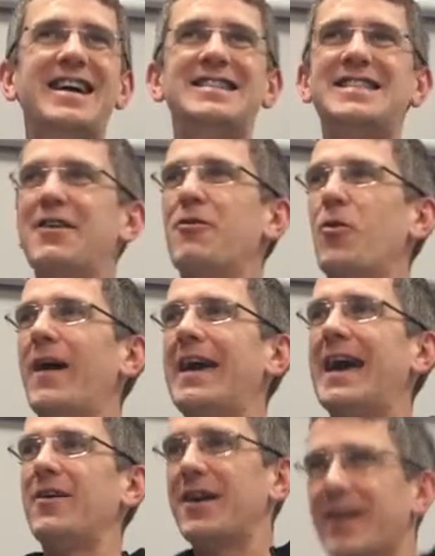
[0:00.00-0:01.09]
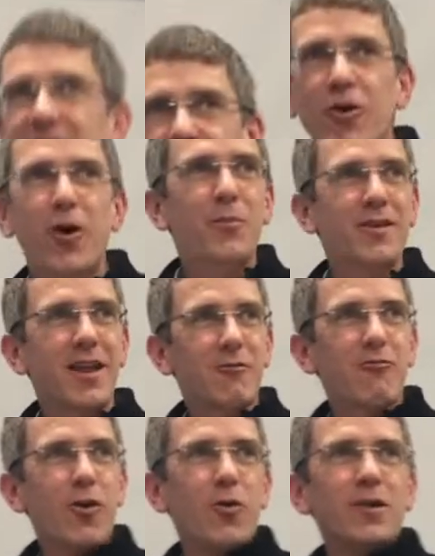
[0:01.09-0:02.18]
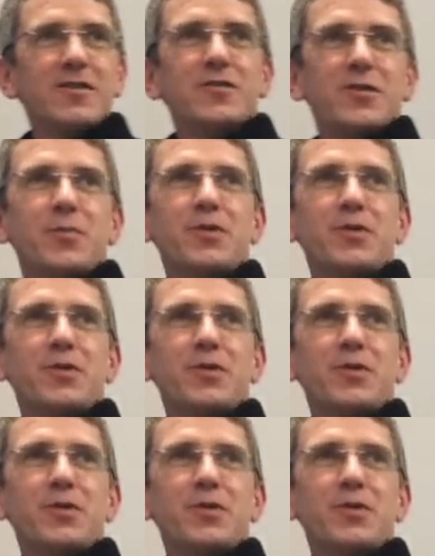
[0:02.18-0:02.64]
Is there a way out? Can I drop and like roll under the